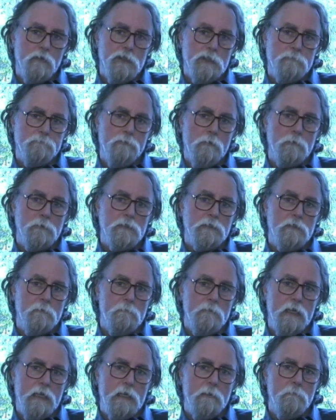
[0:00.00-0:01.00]
on his promise to
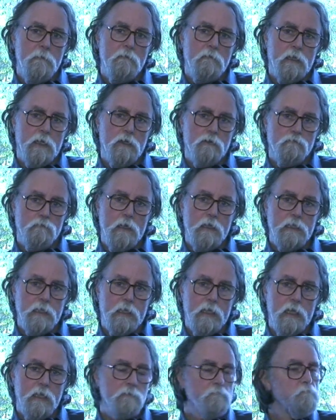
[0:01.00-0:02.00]
make America great
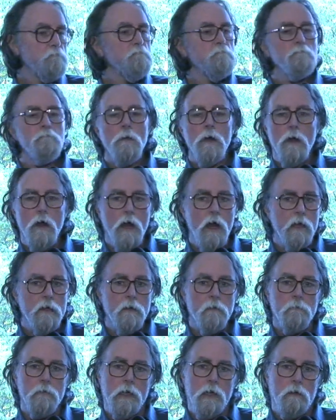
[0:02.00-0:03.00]
again? I
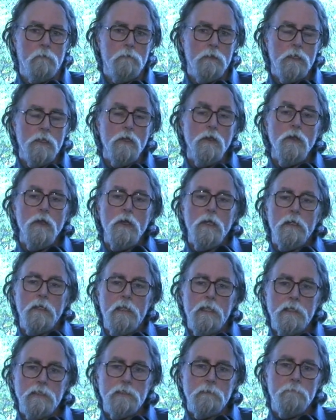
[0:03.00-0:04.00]
don't know.
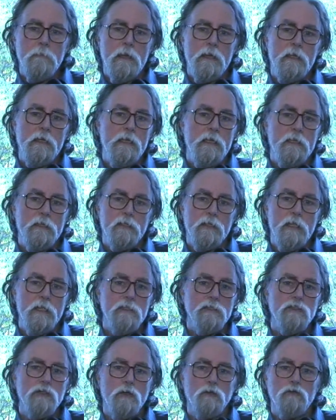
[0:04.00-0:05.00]

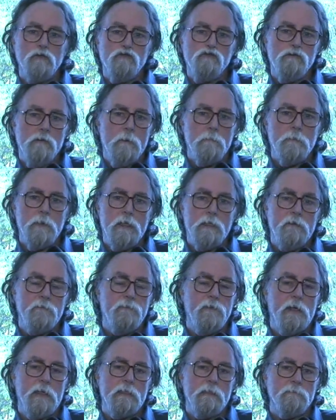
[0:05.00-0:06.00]
Is Donald Trump going to
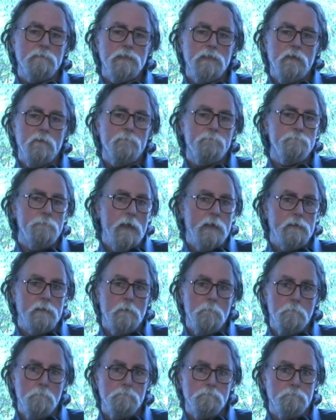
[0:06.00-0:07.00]
find himself bent,
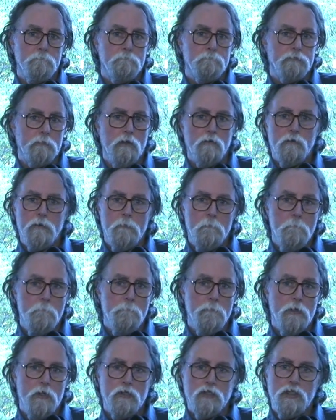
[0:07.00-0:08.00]
broken,
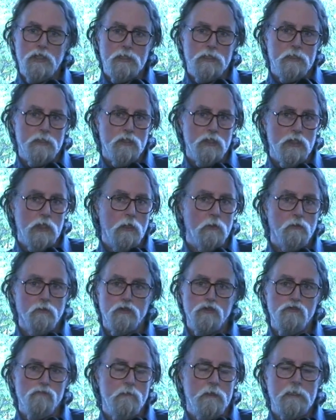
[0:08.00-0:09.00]
purchased and
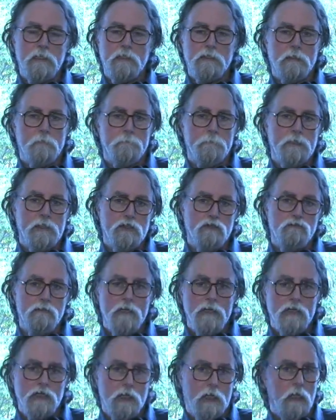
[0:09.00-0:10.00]
sold during his
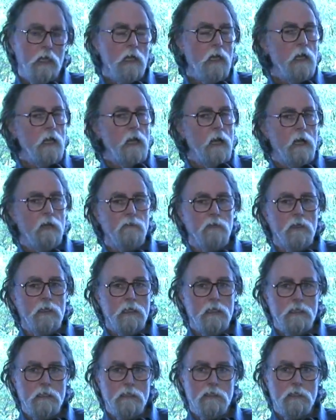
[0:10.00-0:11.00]
administration, and that
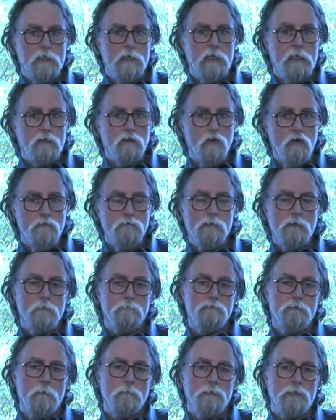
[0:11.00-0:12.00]
his electoral
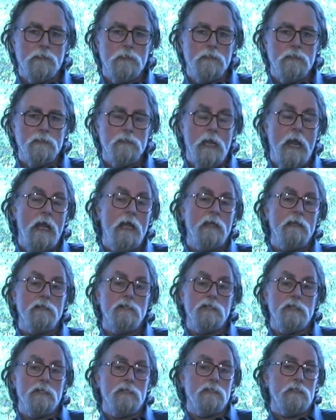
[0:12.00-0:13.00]
promises,
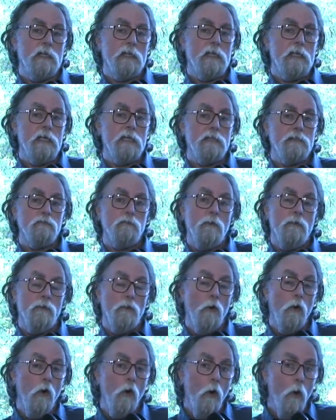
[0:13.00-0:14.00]
as is the case with
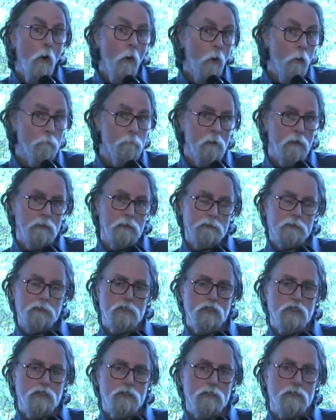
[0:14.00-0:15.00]
all
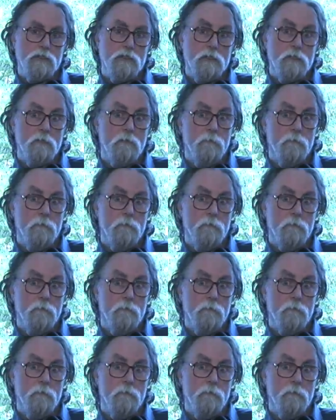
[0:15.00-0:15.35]
politicians